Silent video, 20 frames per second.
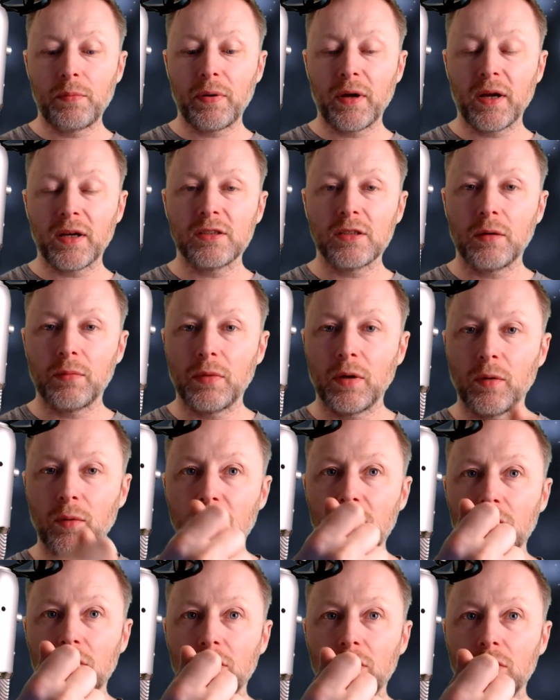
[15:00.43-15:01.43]
He picks up a
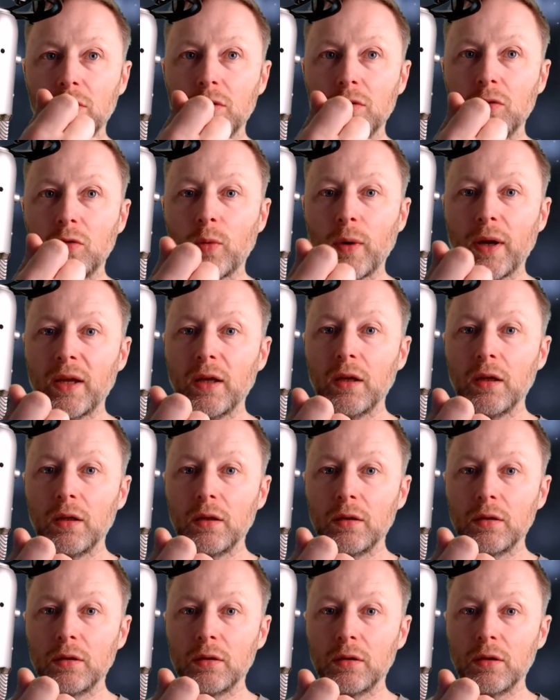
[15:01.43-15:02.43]
wee
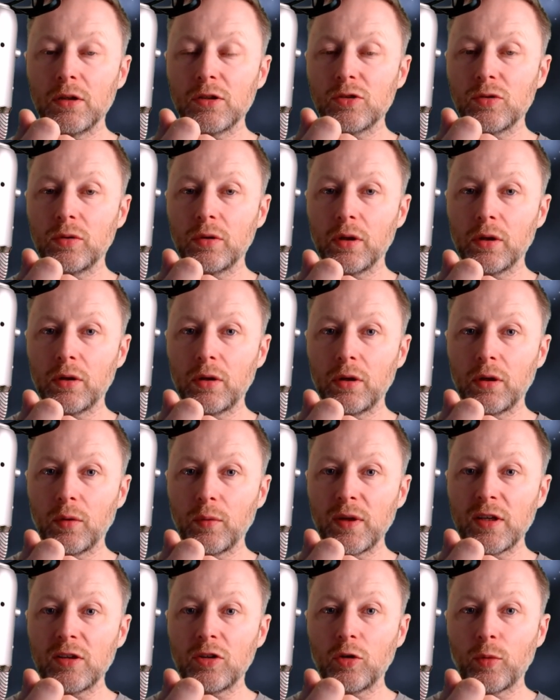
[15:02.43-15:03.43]
twig that's only
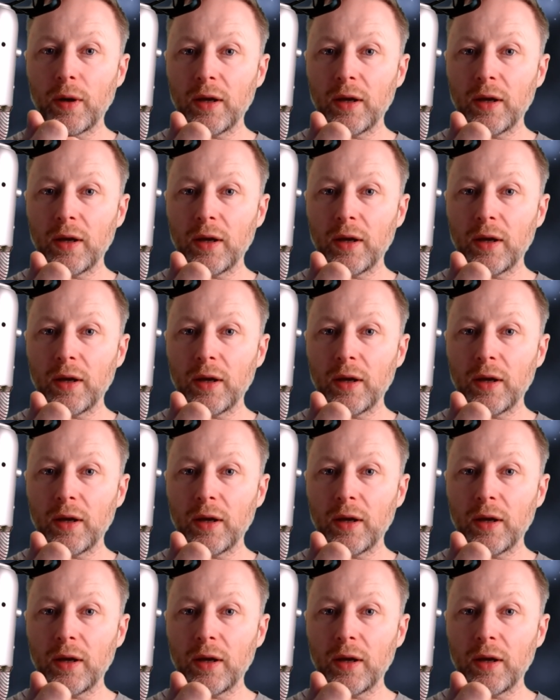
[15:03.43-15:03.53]
growing a wee